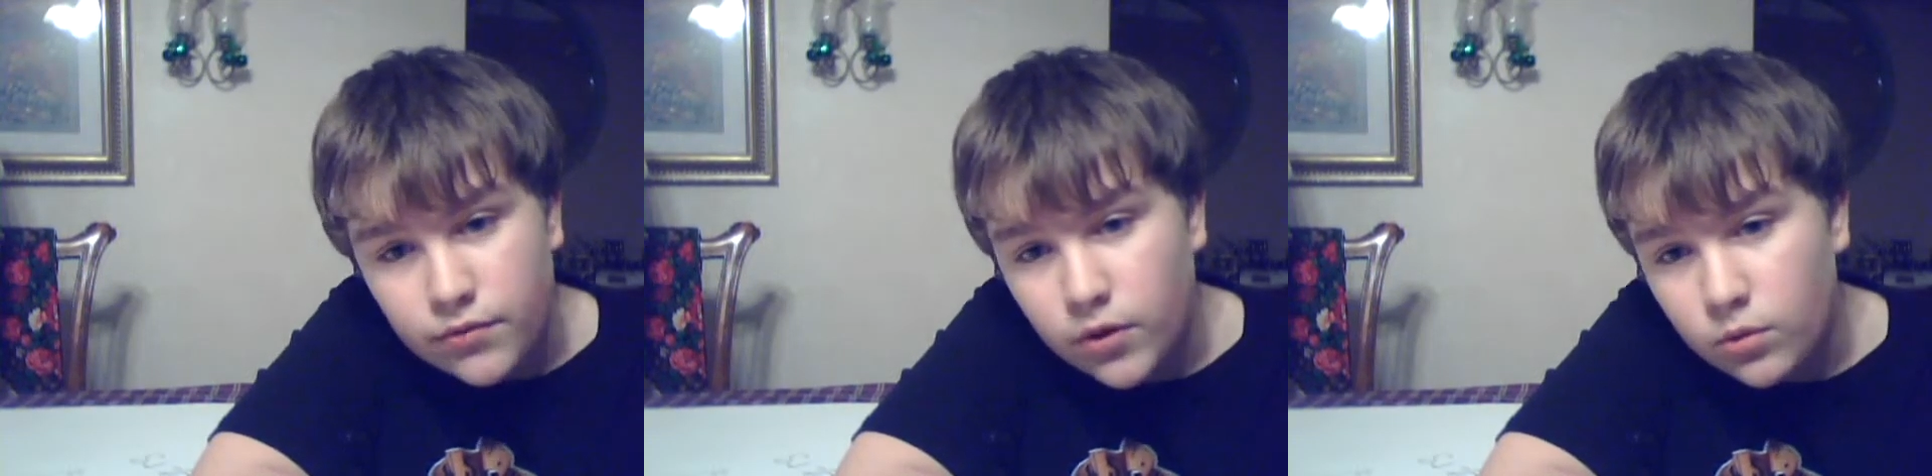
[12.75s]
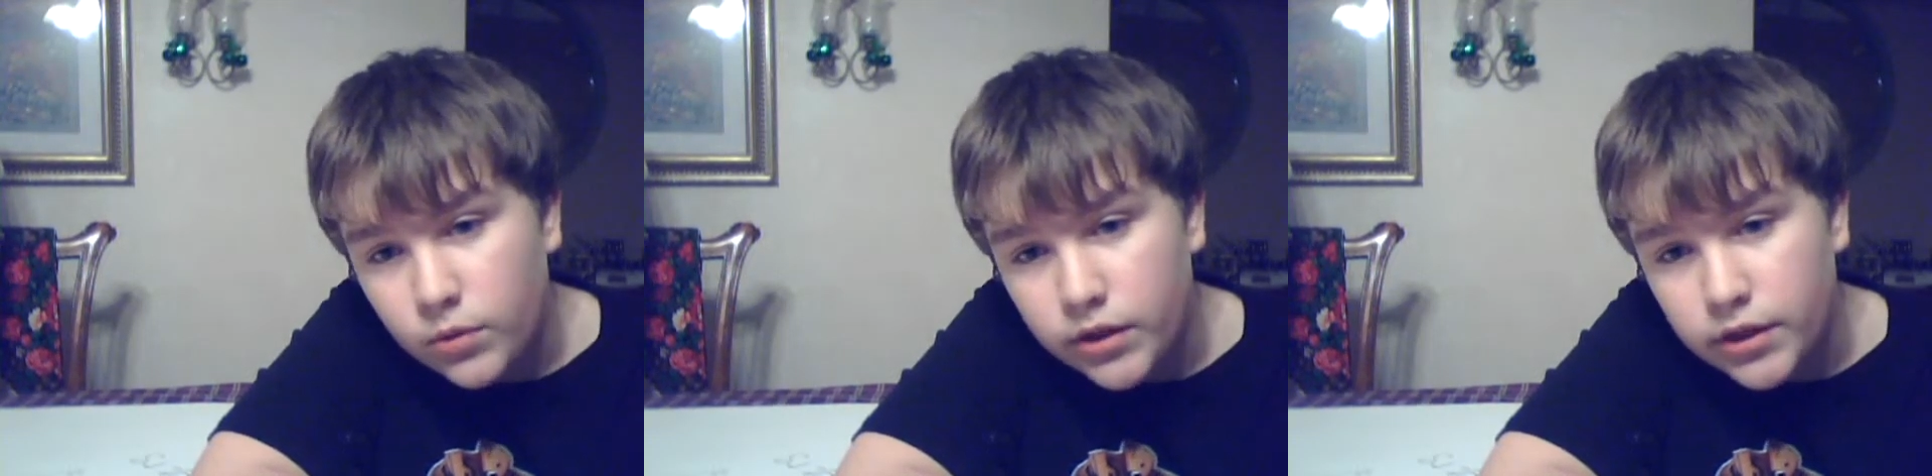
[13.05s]

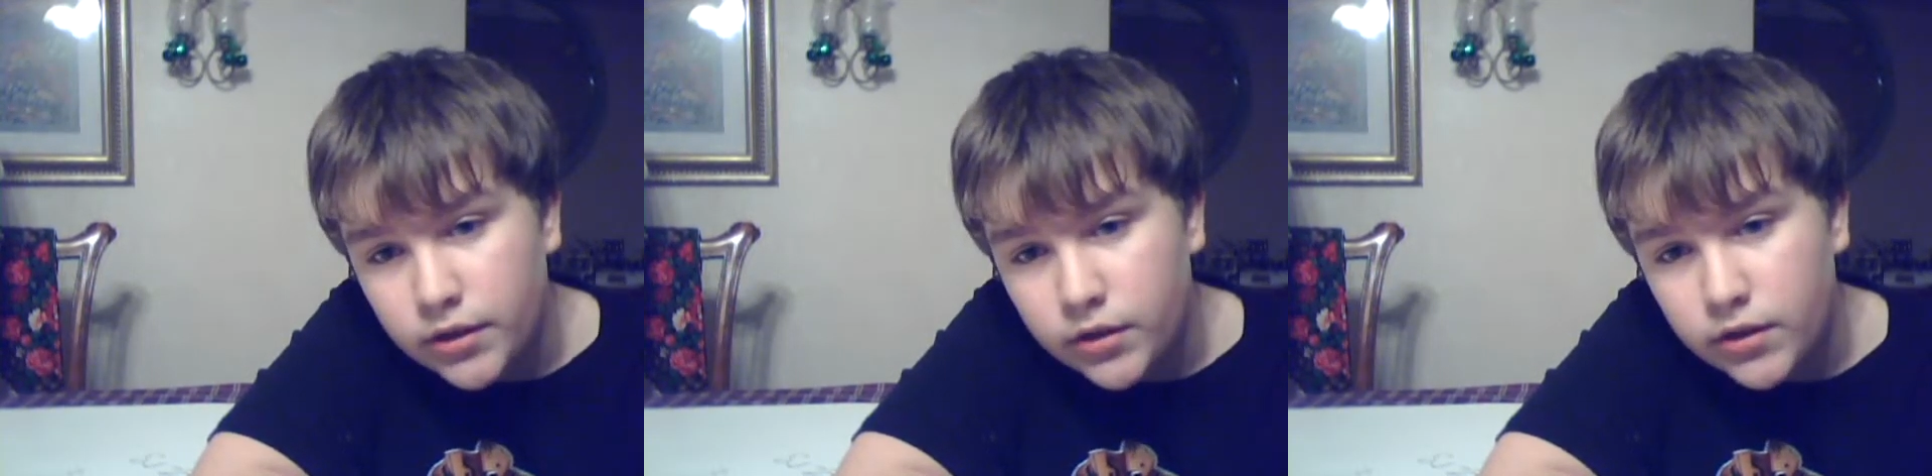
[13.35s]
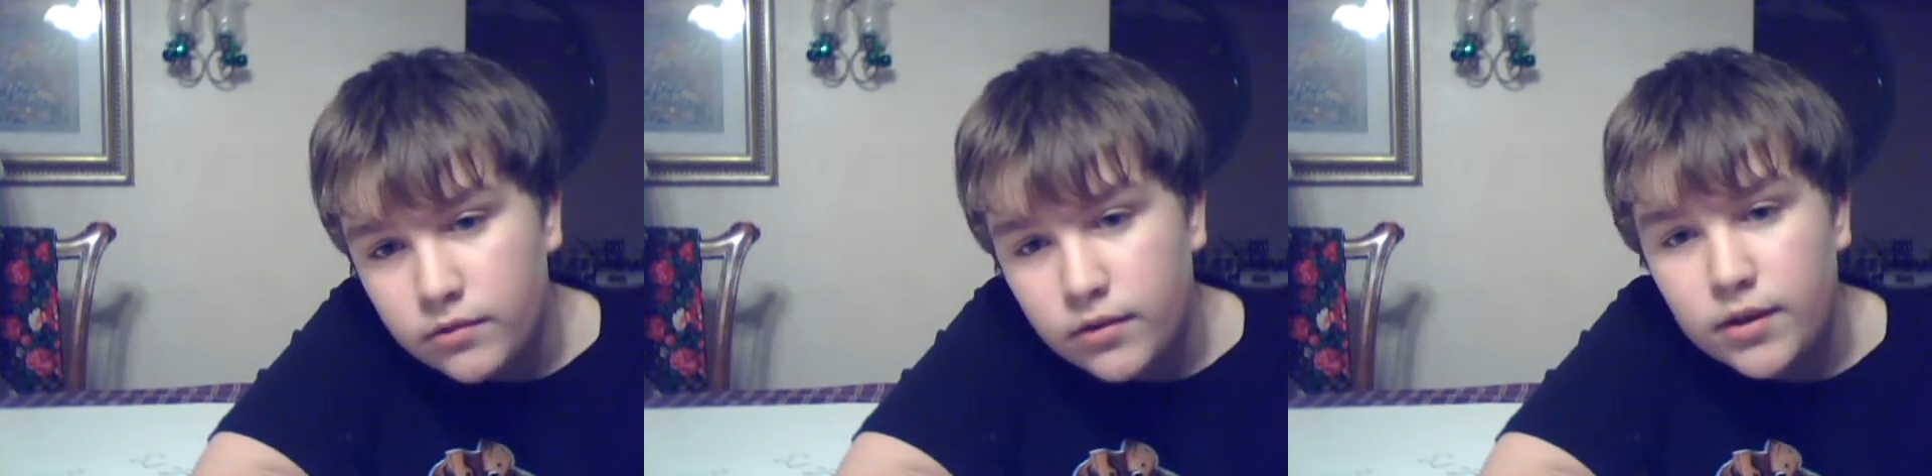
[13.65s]
far really
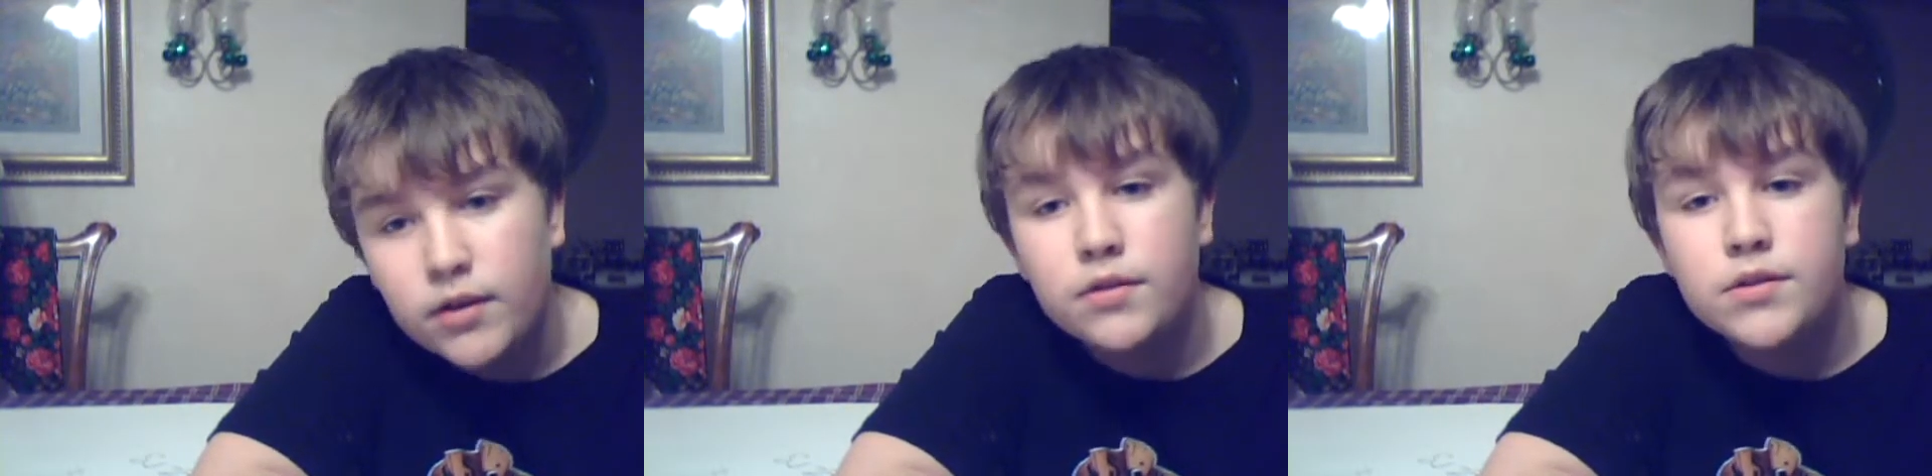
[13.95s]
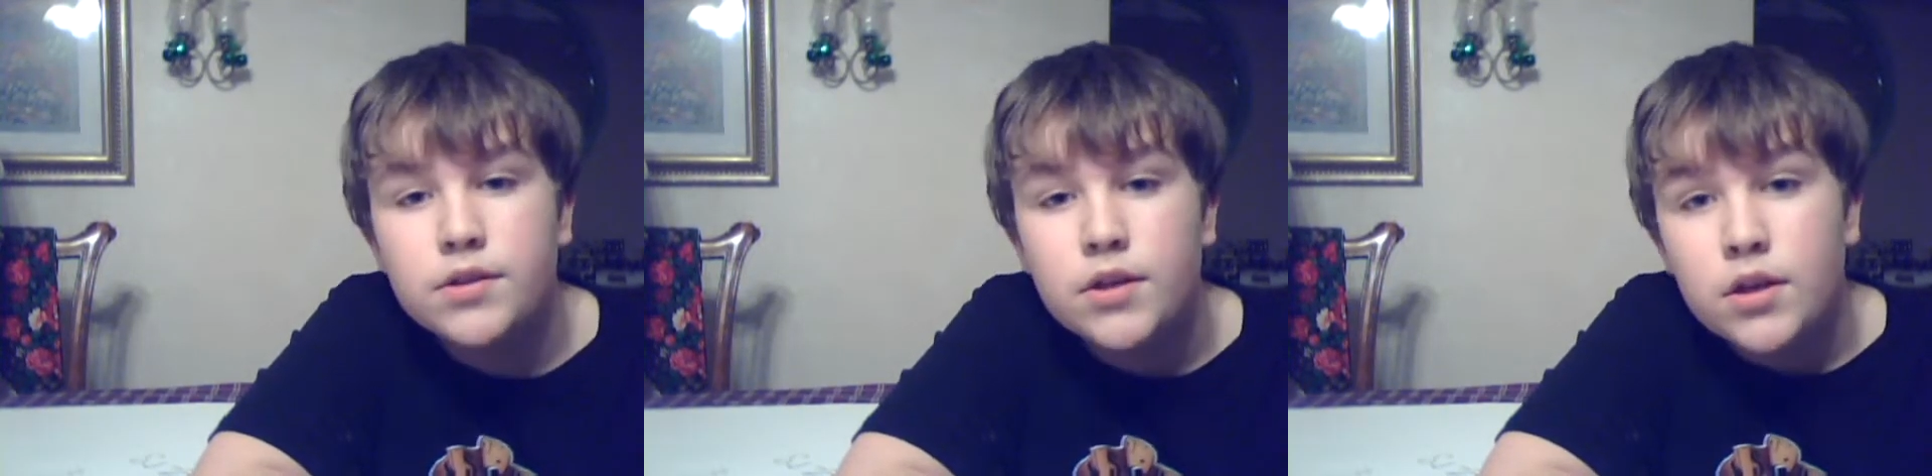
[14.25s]
good, and